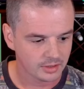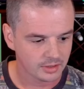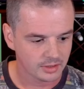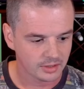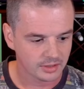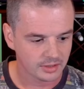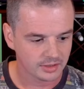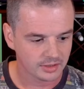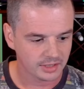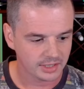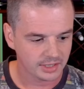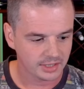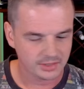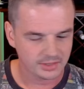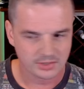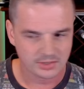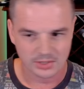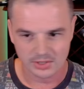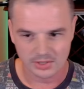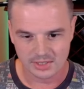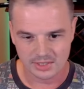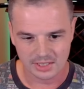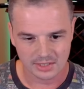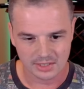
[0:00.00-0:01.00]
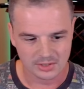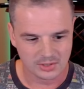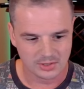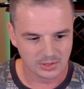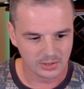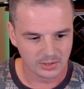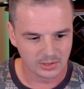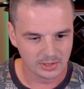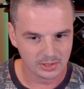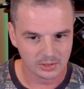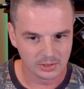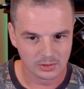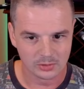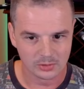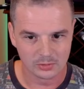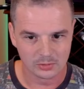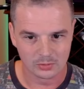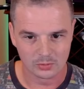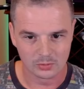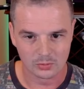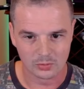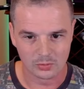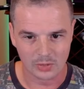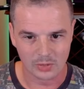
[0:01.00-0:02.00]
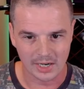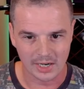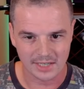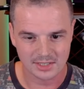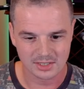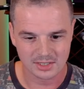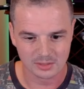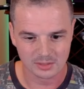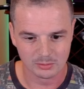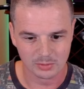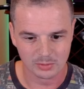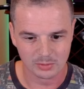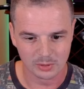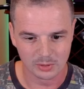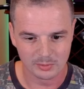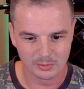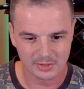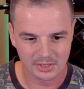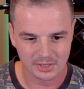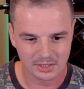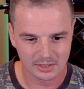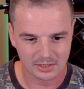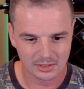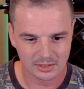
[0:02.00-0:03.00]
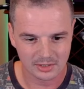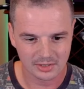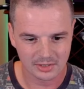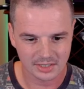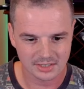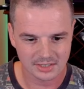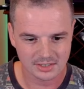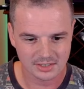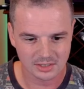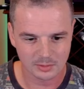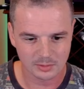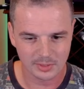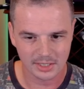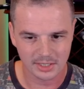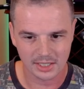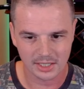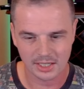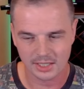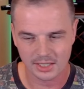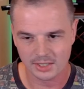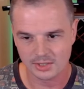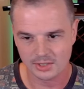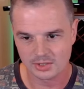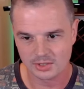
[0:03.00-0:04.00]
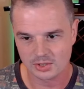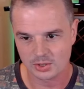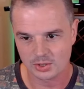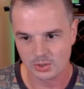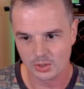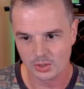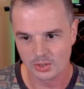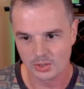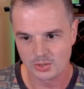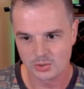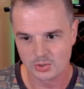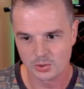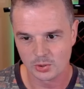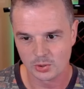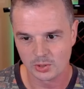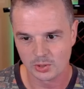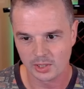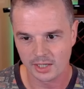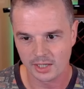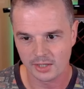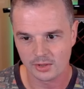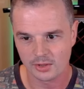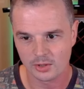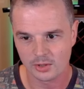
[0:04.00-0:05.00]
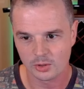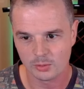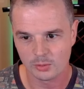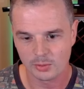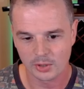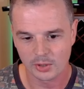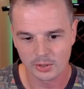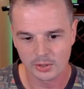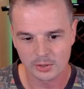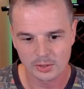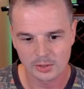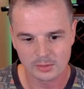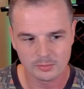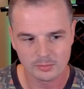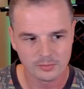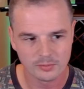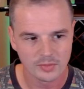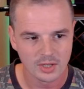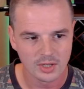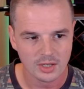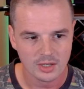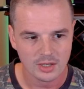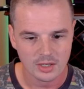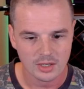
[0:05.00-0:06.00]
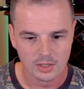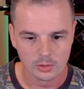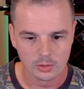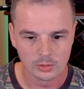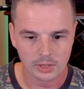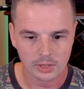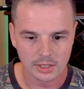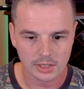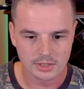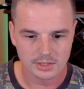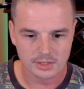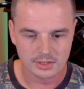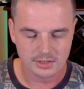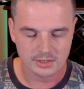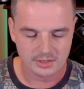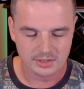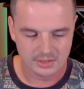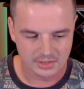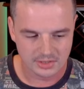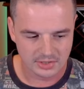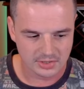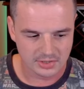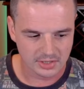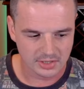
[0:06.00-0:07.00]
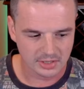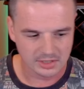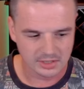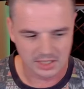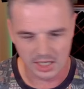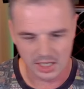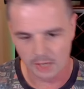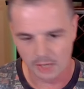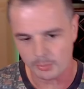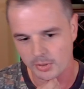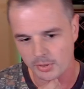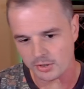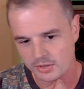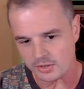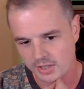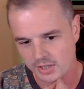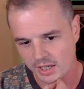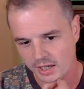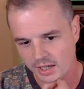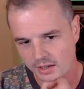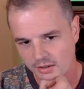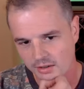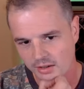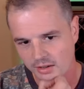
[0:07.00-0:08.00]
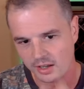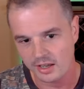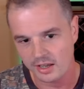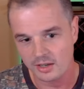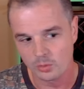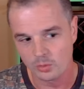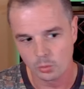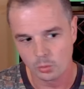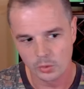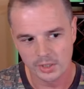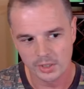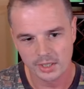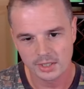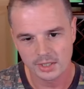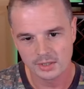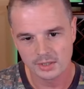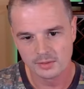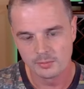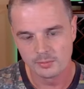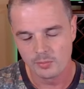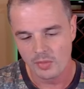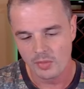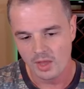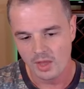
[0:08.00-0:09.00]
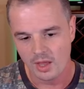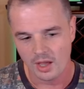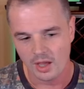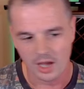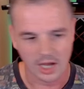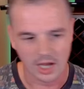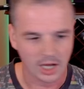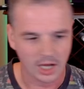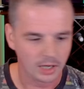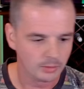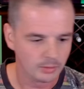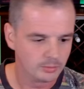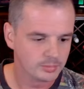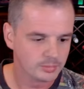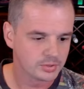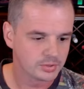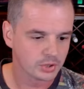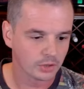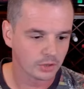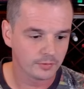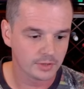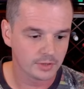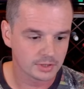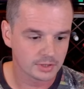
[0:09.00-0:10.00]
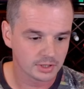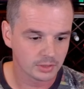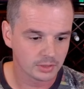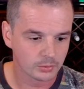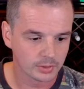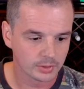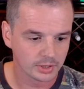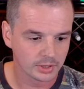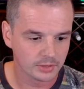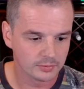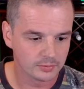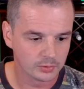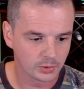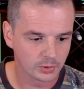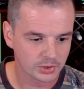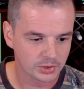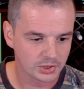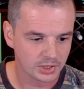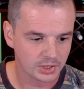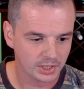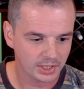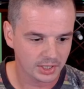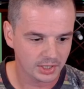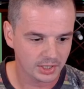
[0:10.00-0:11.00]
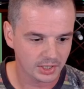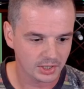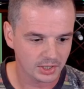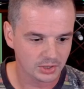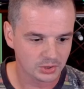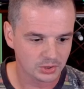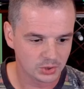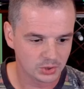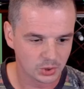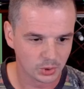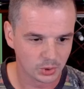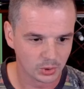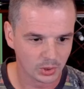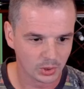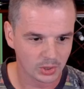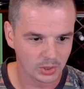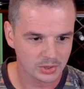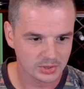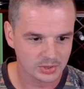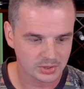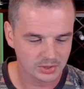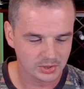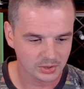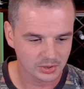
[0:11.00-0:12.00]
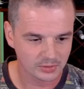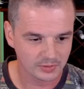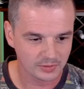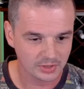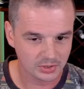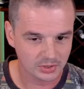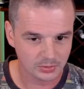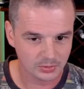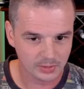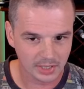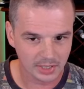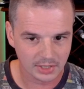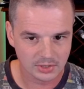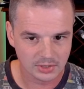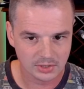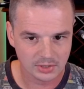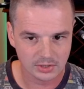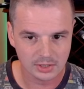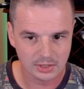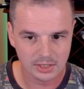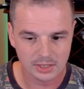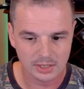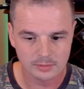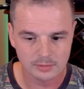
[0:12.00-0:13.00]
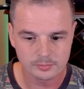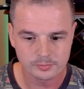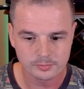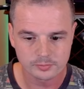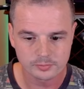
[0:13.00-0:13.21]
They search out a dirty little Ratchet Bomb here. That's going to be a turn too late though, opponent. Full just untap, attack, and win. So obviously really fortunate hitting 2 lots of interaction there.